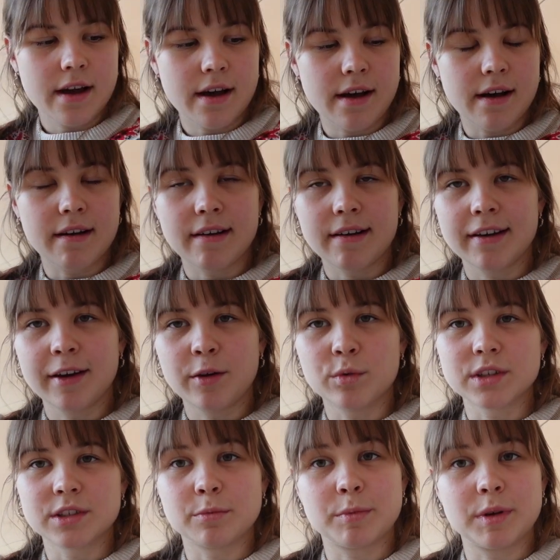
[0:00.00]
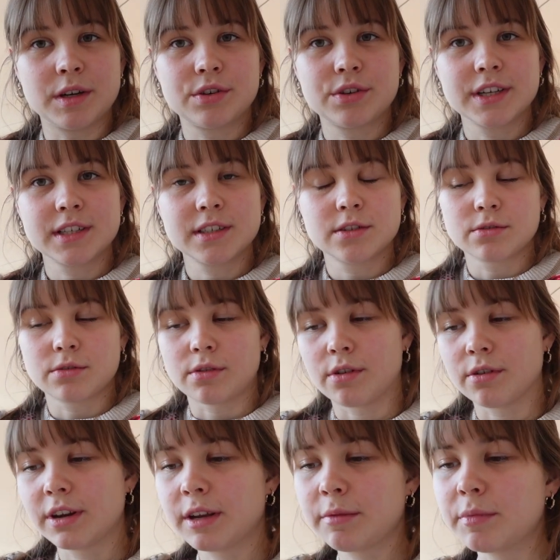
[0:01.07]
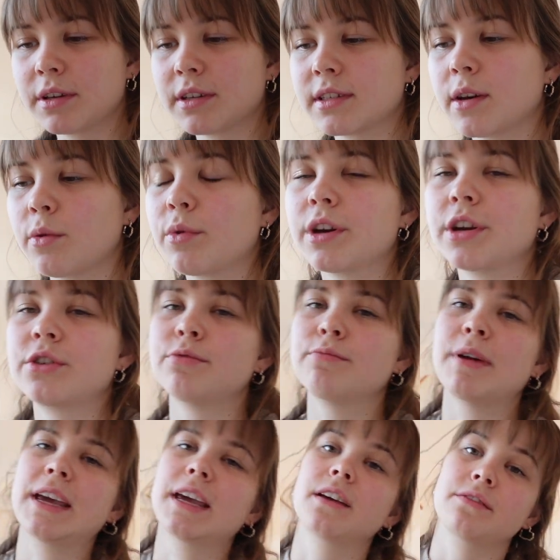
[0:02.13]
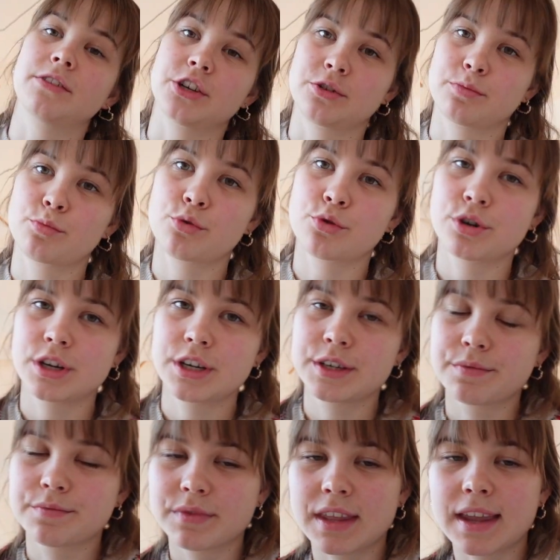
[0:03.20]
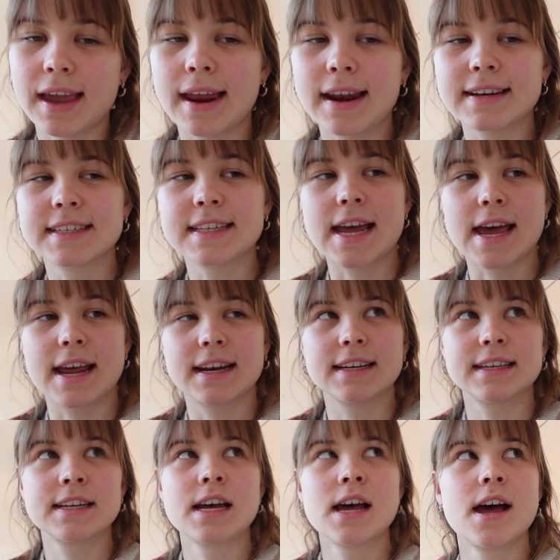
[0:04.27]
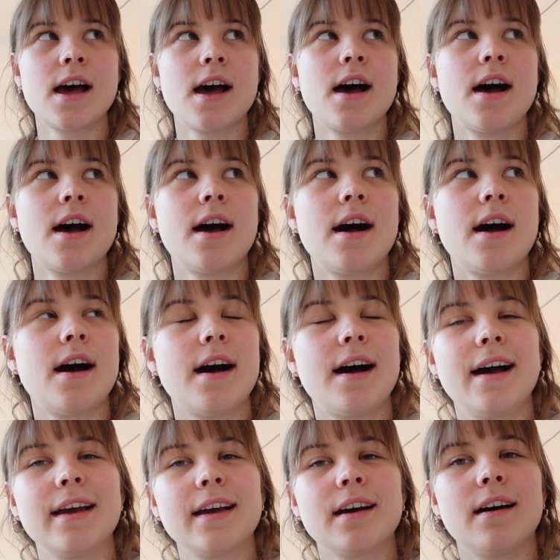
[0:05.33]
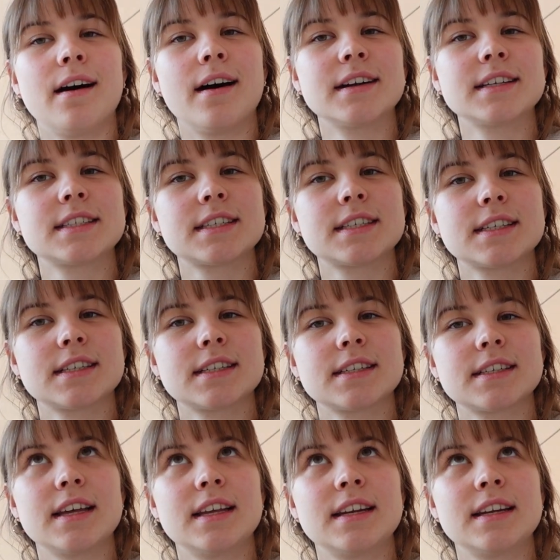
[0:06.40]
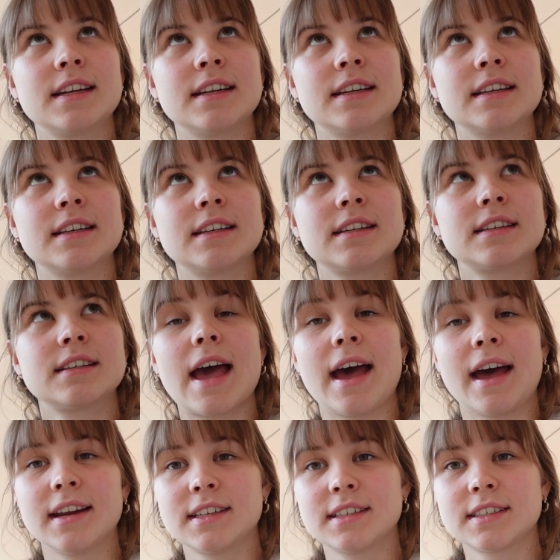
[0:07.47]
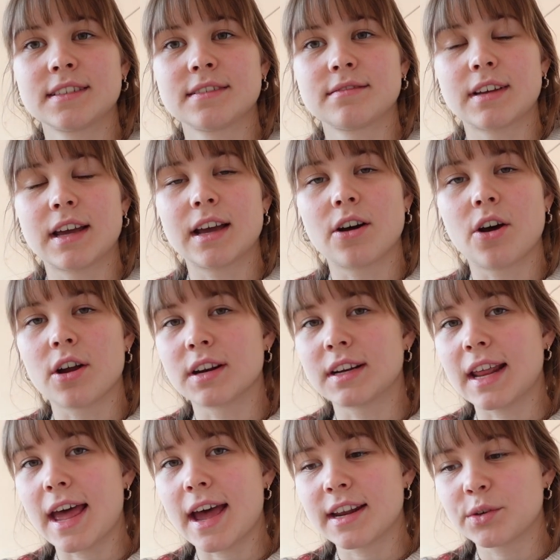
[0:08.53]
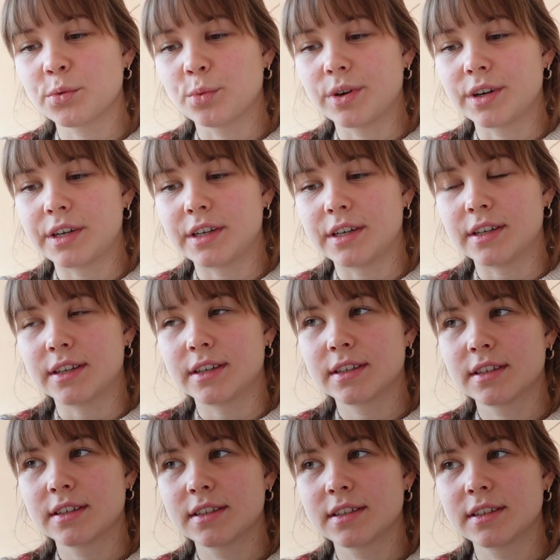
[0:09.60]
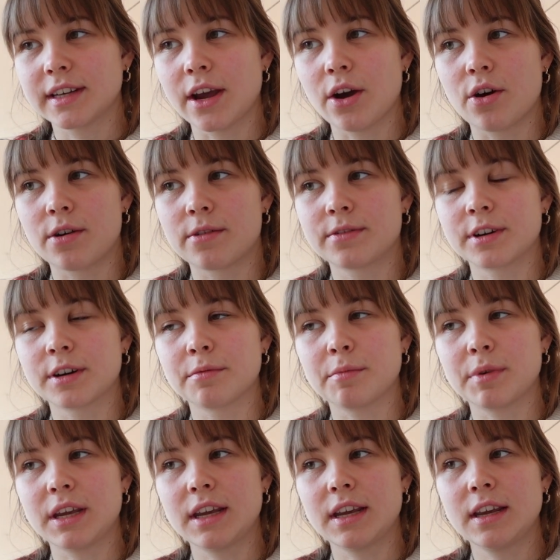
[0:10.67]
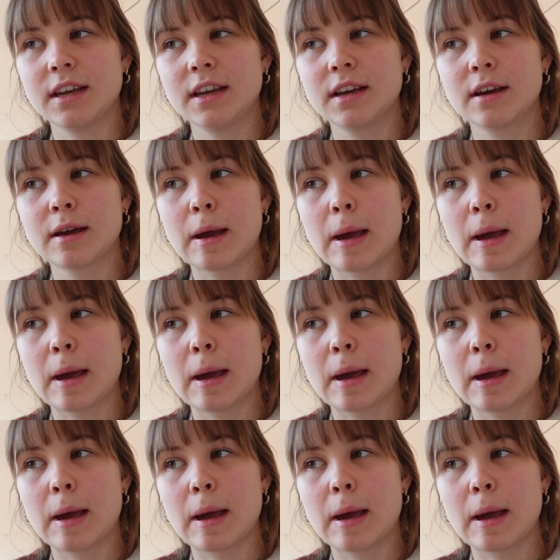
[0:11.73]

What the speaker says: I was on Pinterest scrolling because I wanted to make a vision board, and then I got an ad. I got an ad where they offered me